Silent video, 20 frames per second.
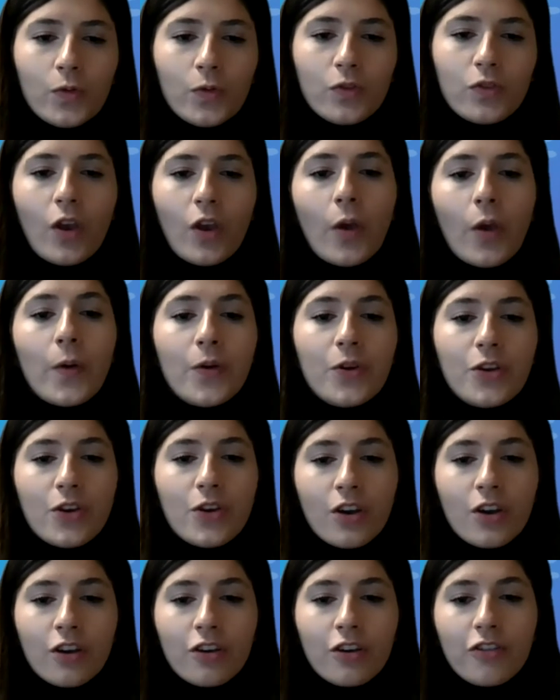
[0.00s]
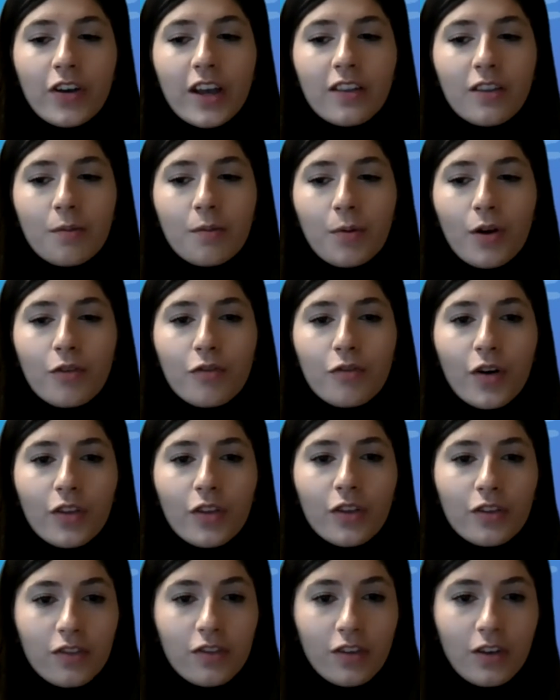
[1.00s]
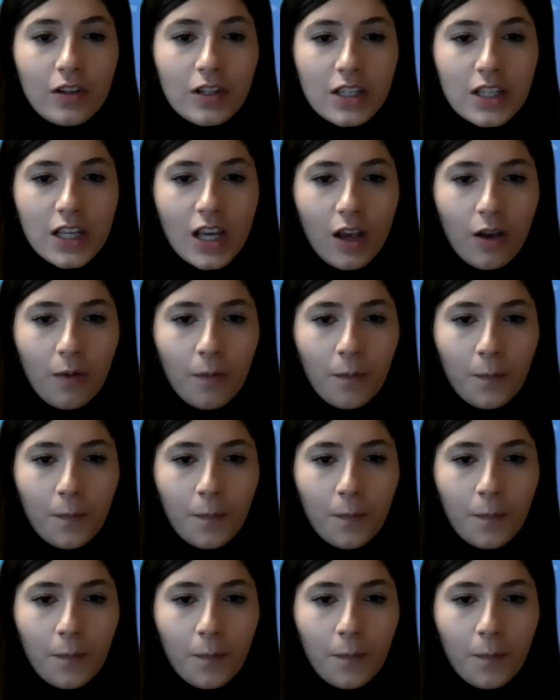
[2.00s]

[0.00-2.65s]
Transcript: So you can create the profile that suits you.